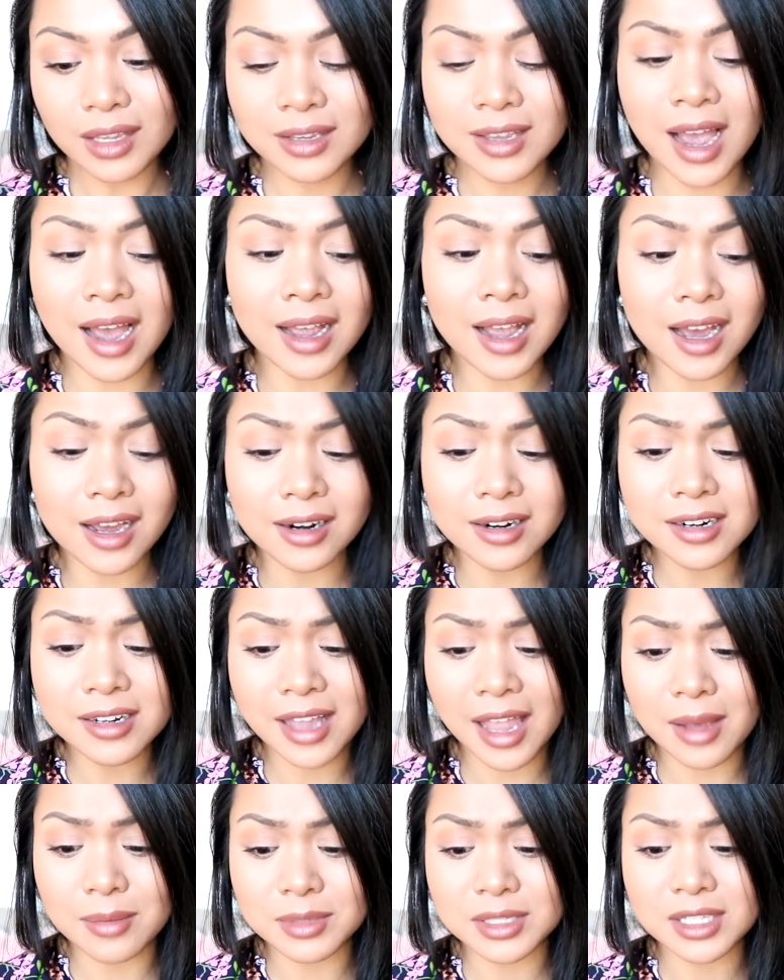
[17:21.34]
yeah, I got
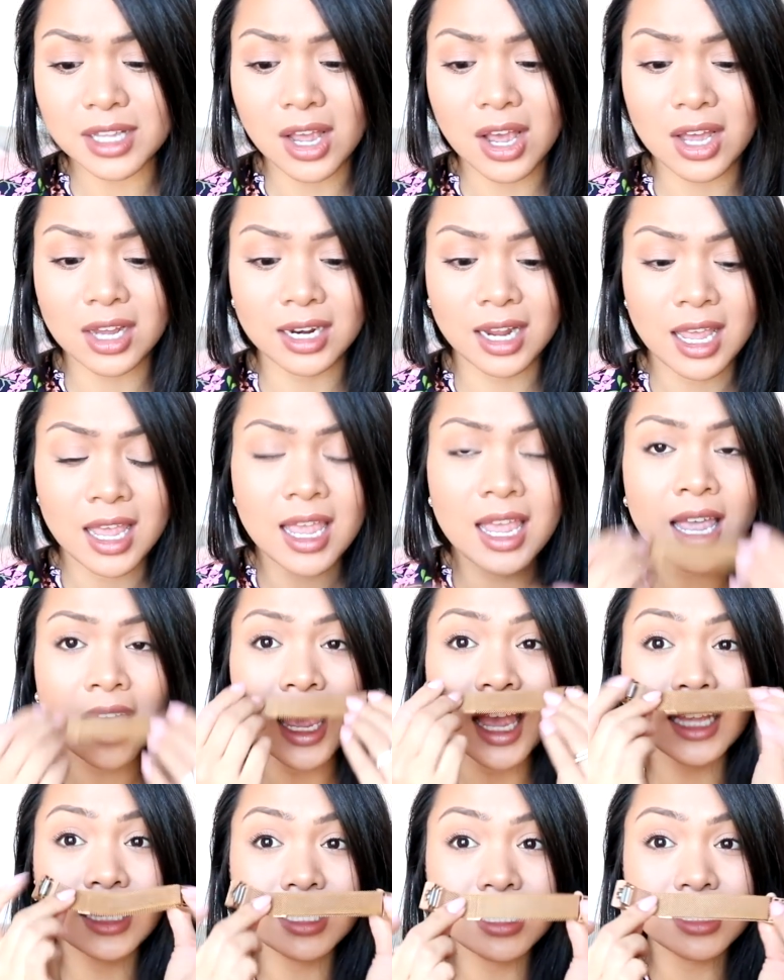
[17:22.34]
it on Amazon
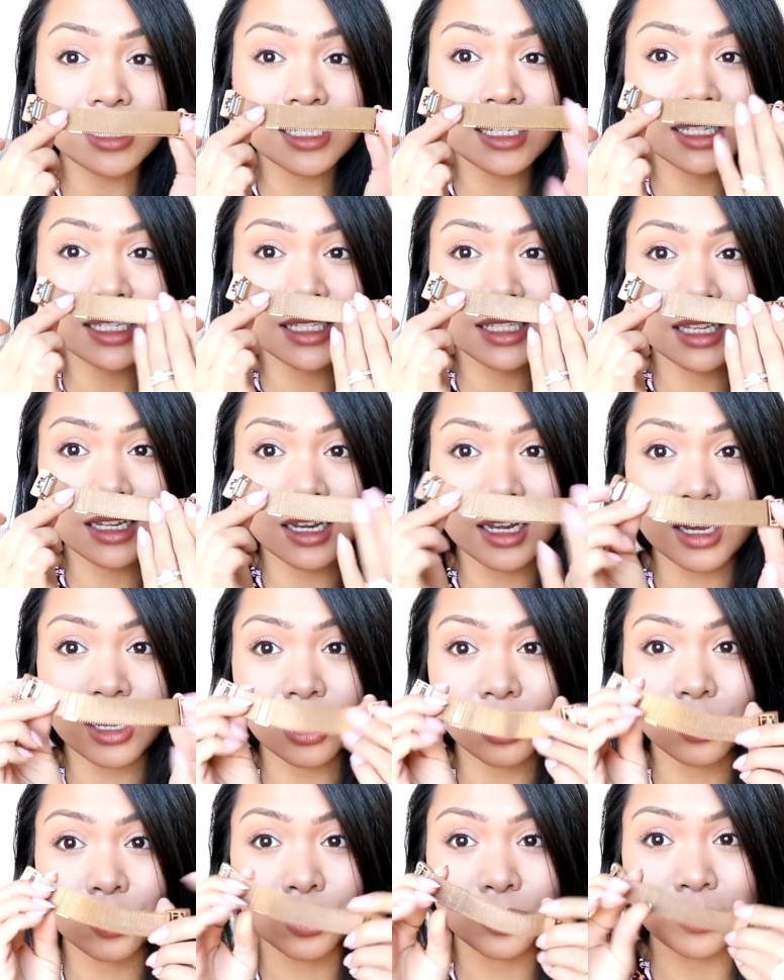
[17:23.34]
and this is
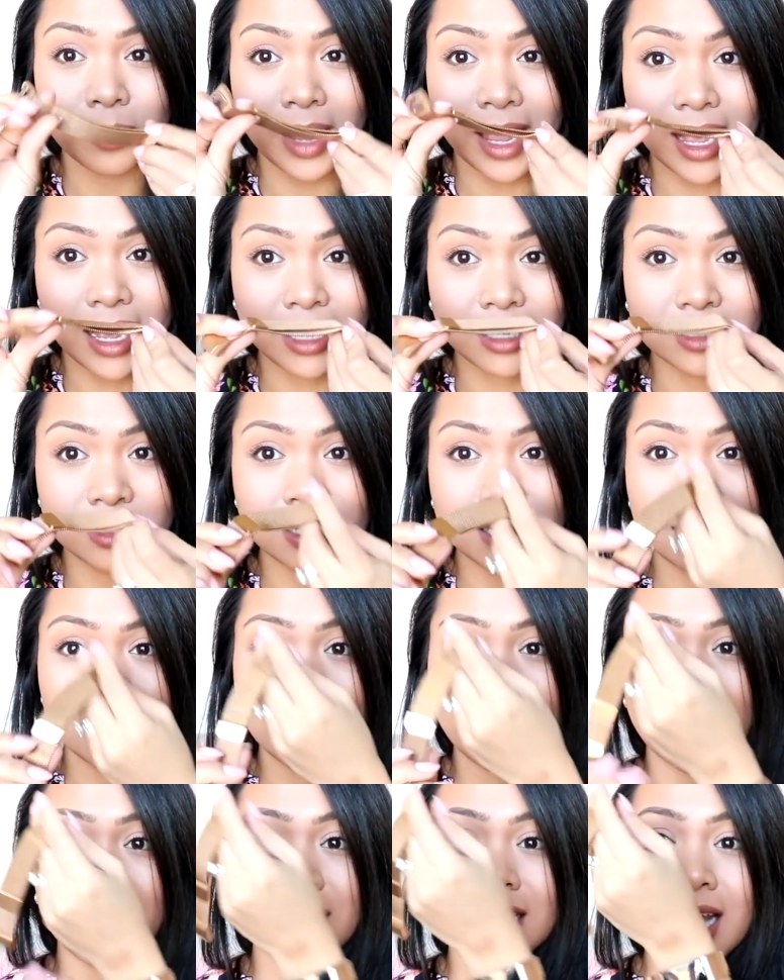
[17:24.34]
the old band
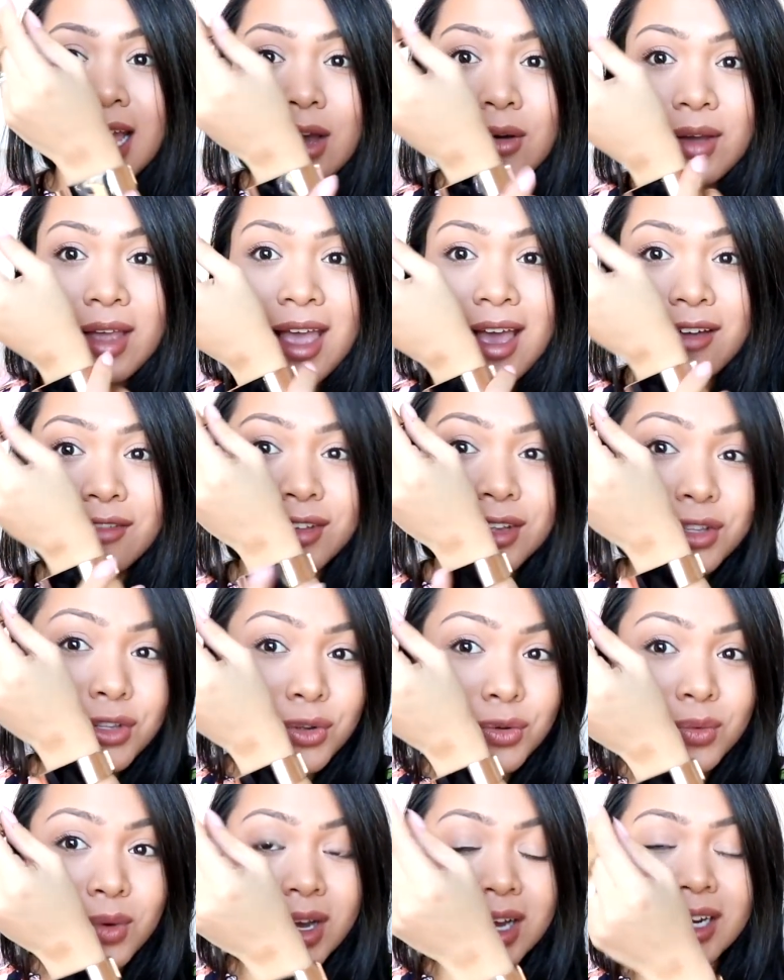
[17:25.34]
and now I have a
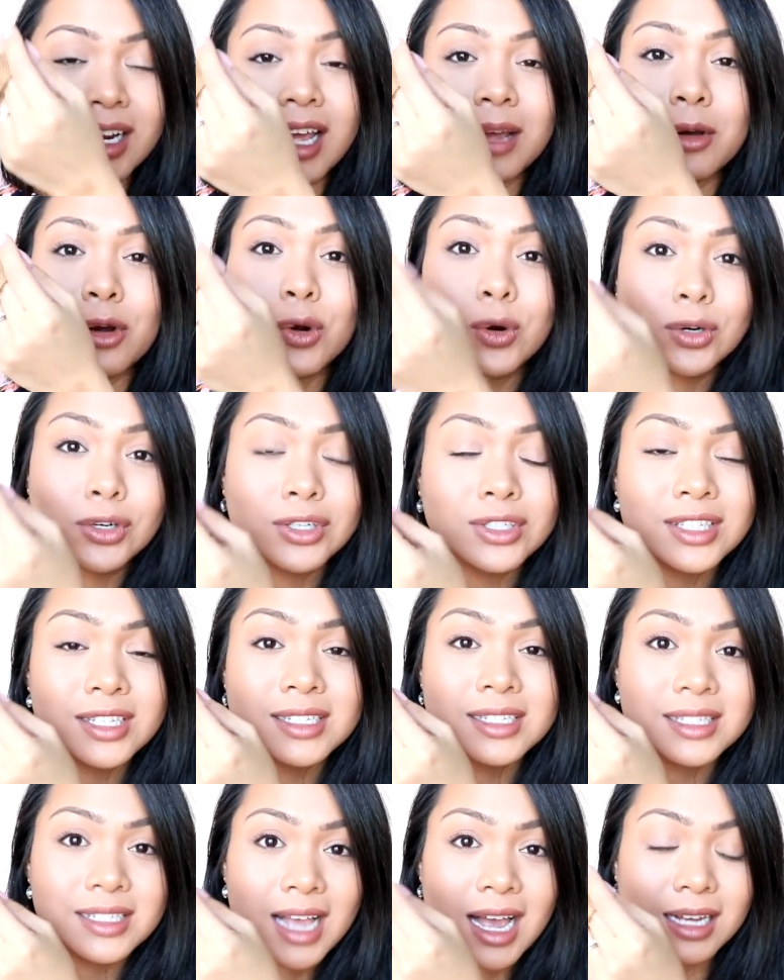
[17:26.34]
new one. I ordered the
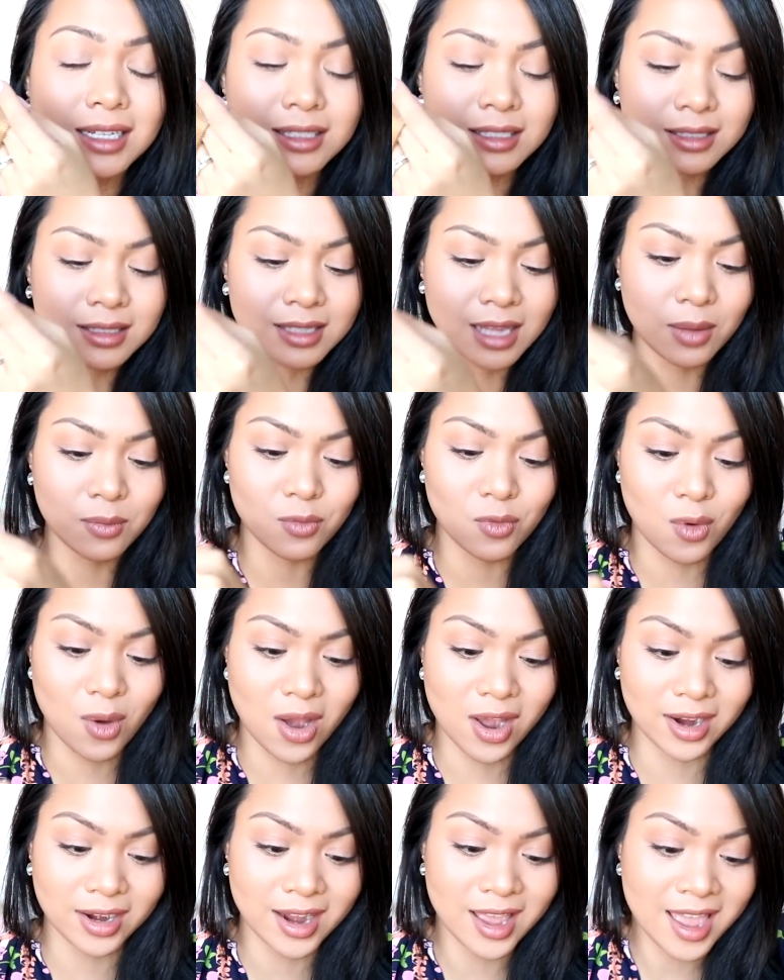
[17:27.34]
exact same
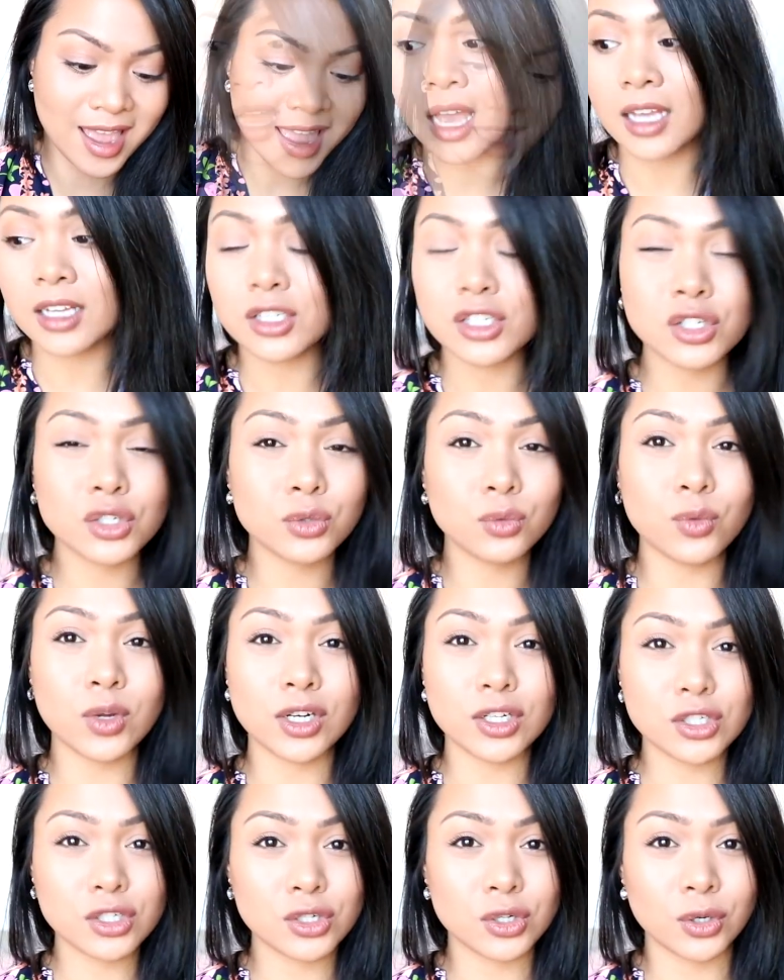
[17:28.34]
one. I just
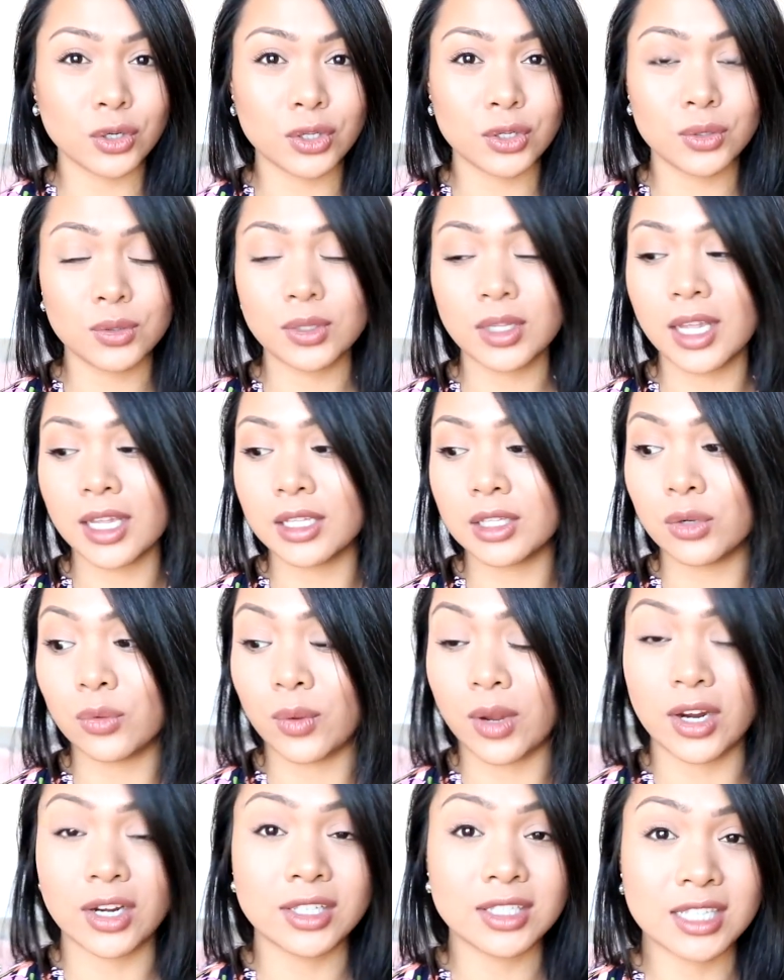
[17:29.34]
want to show you like the
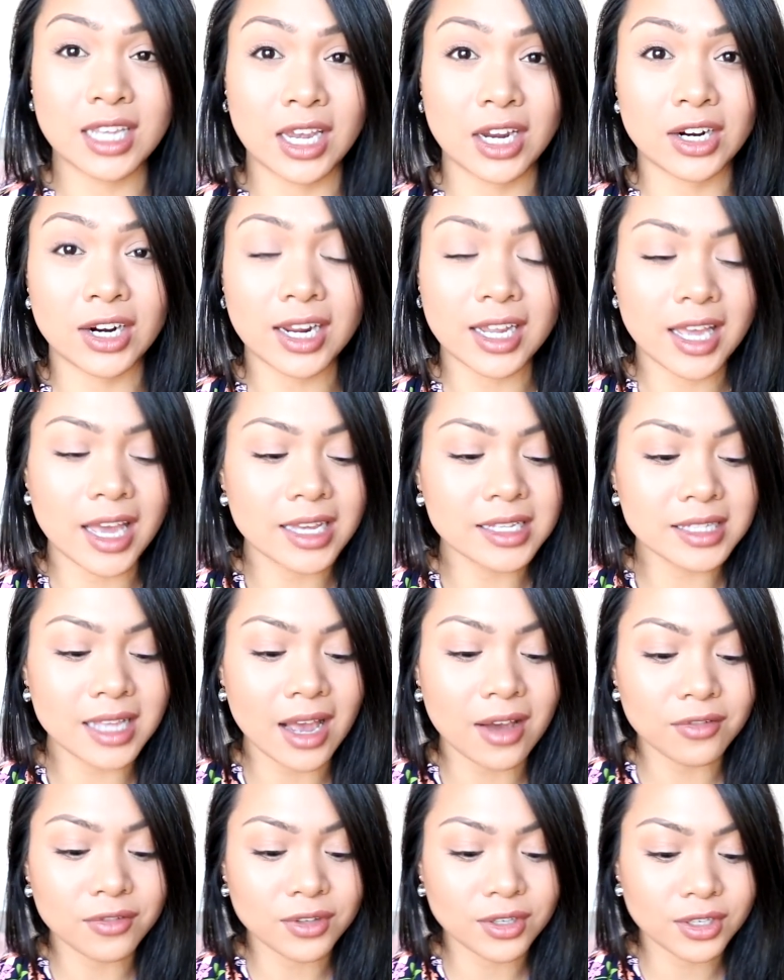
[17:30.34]
wear and tear I guess
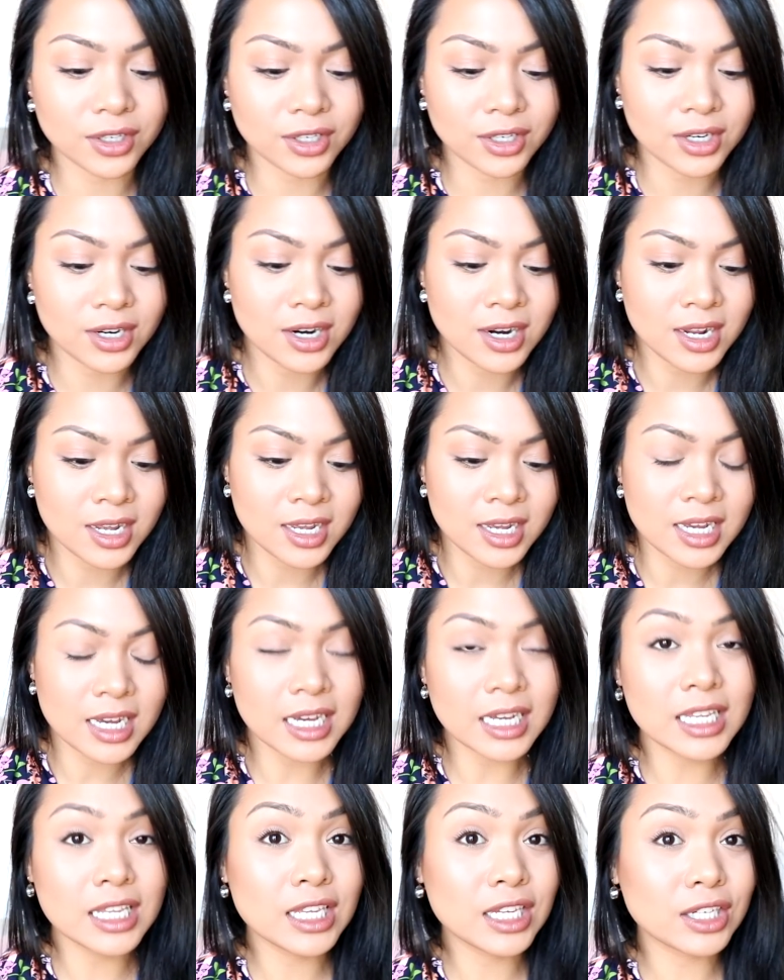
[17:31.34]
after
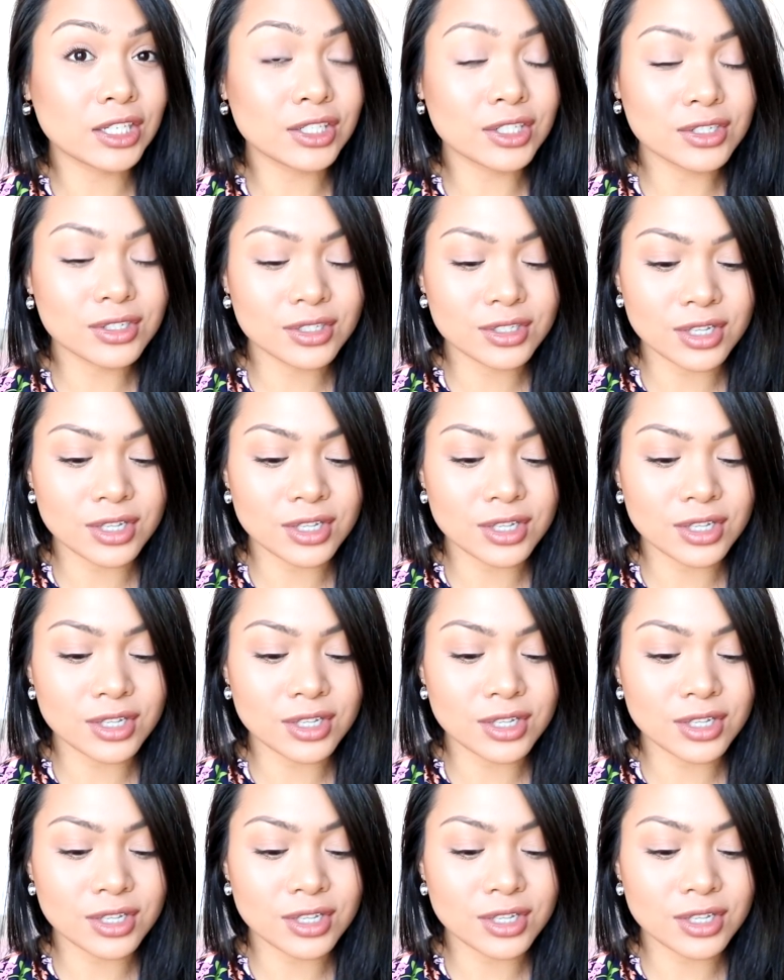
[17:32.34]
a year or